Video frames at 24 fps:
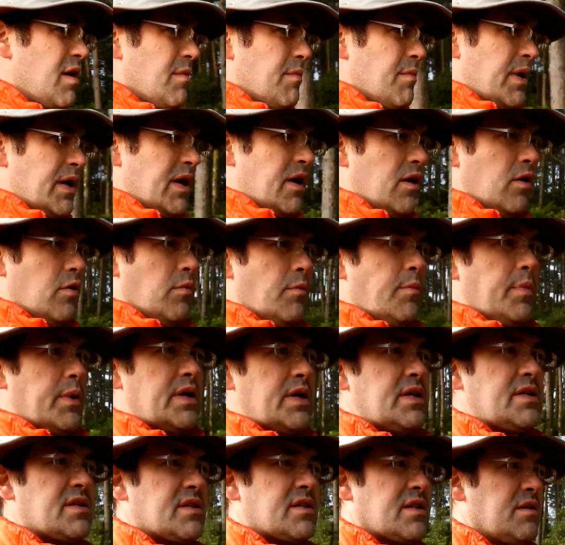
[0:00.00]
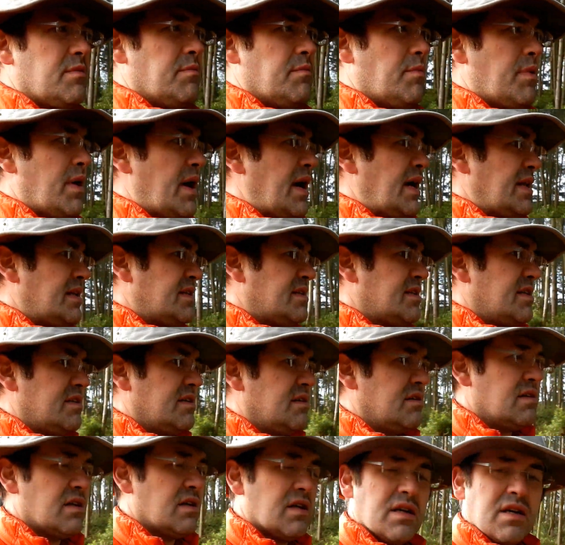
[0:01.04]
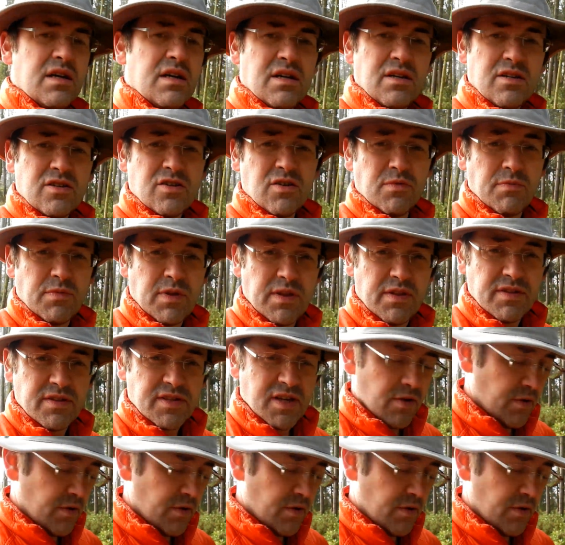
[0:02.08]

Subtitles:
a big old beast compared to something that's